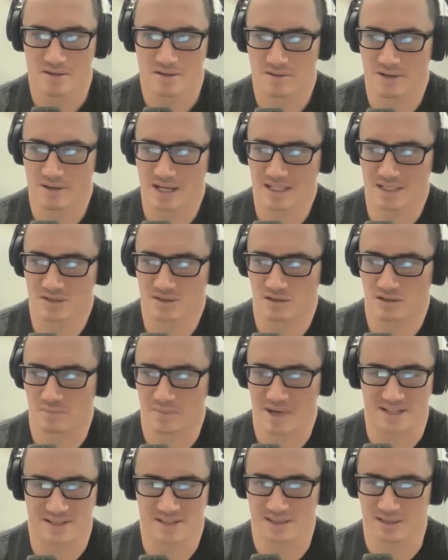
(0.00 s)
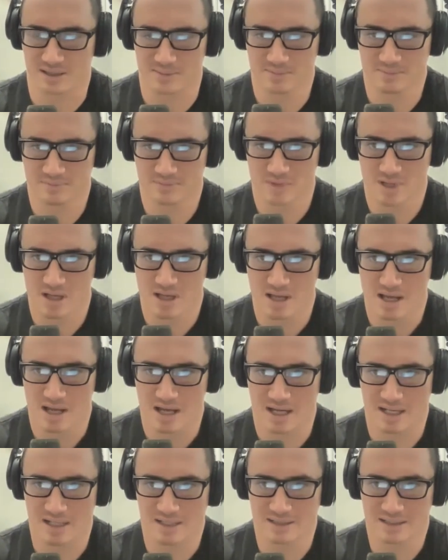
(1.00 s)
That's not masculine.
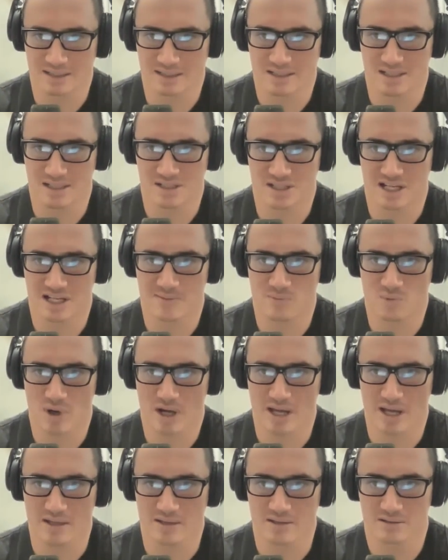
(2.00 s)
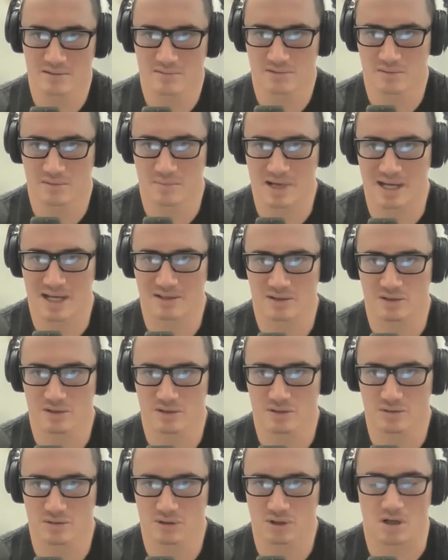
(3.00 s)
And in the same way, the man
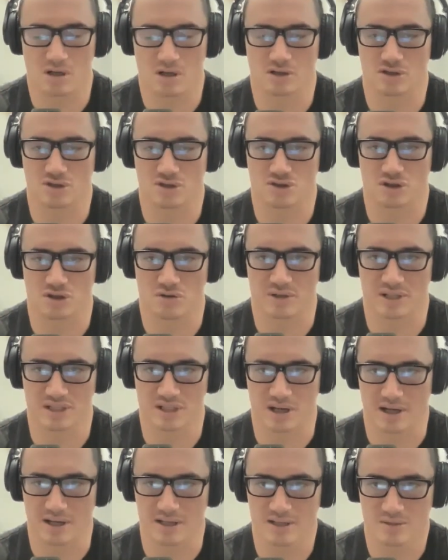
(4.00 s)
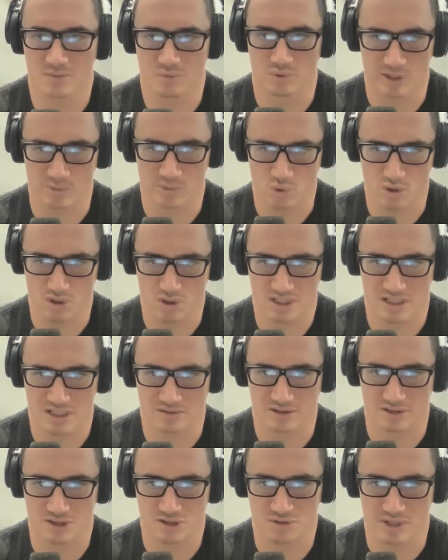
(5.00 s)
who can't control his eyes when he walks down
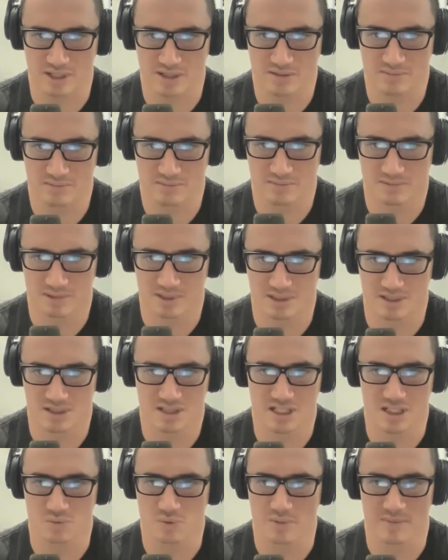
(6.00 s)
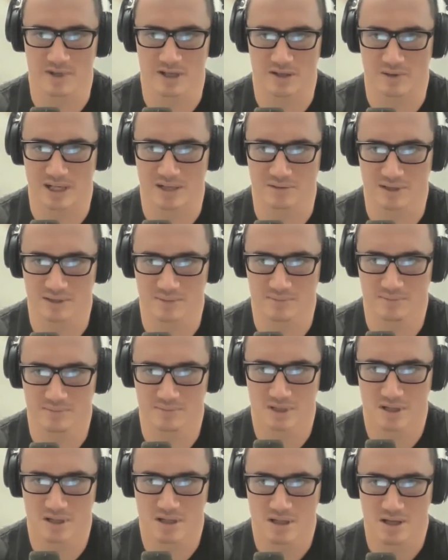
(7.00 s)
the street and sees women around him,
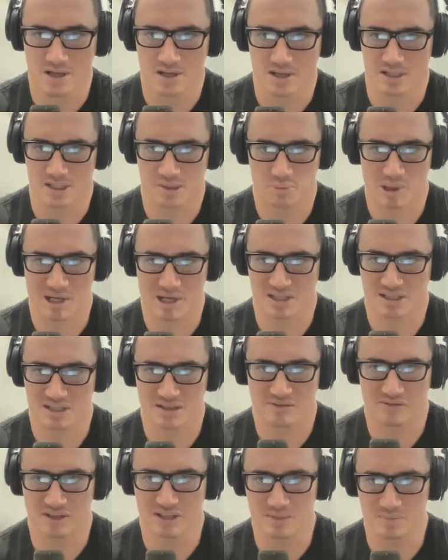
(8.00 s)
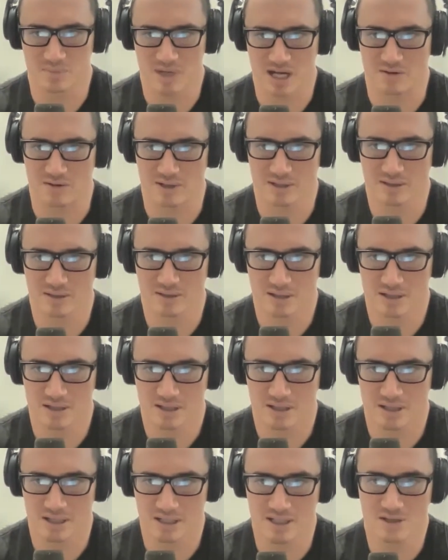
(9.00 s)
especially if he's married,
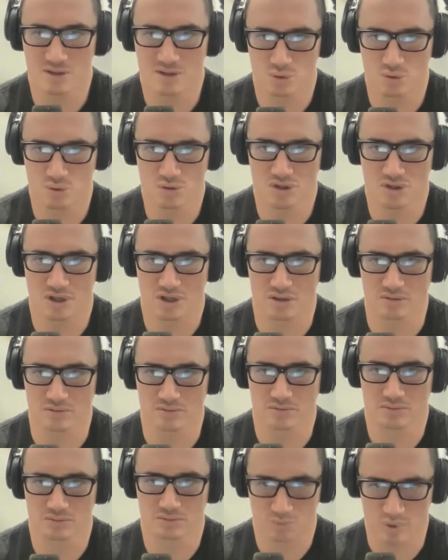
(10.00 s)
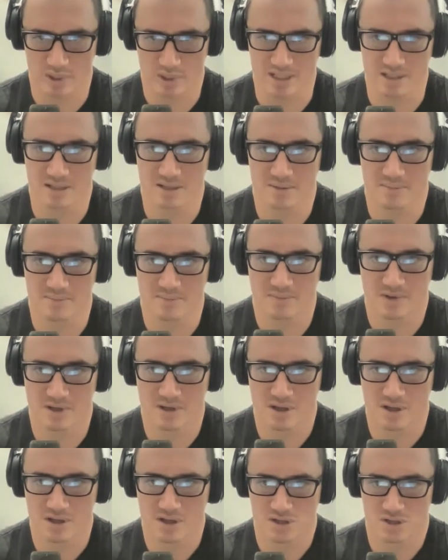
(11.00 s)
he is also weak.
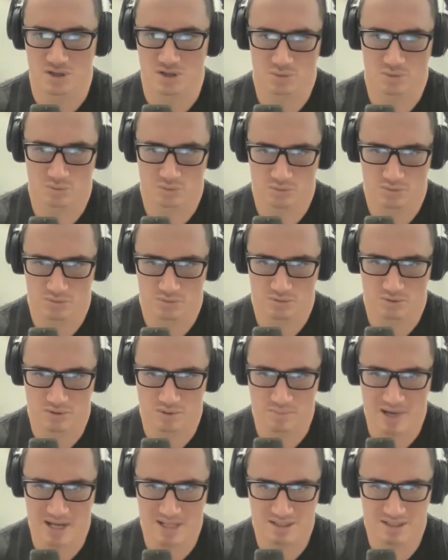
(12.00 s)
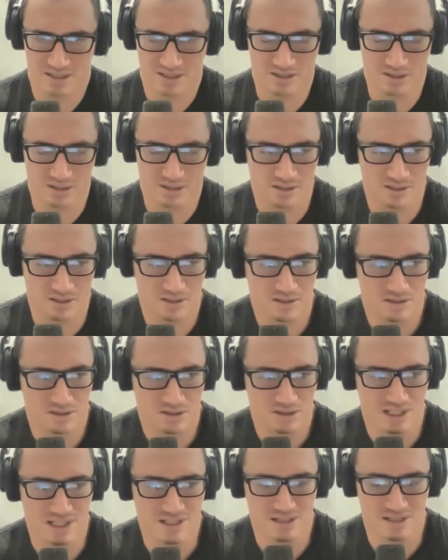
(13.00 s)
So the message that
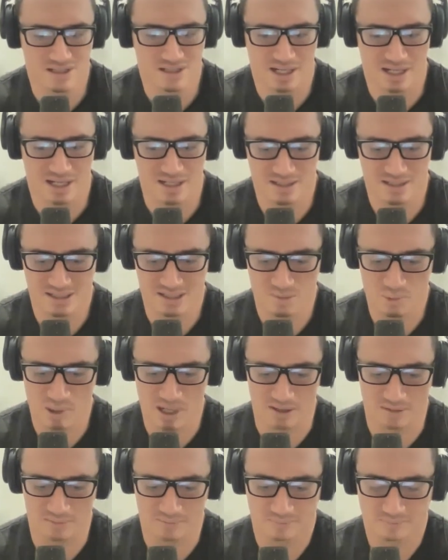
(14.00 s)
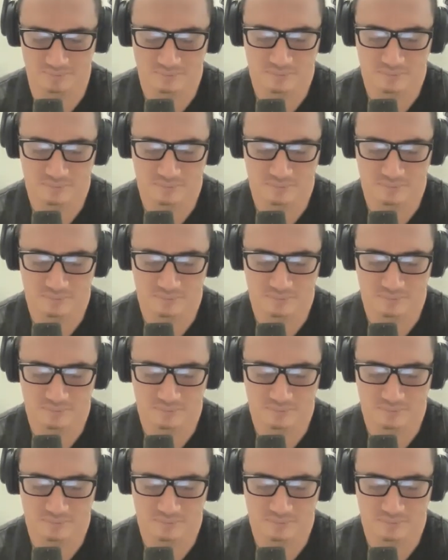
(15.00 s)
Jesus has is about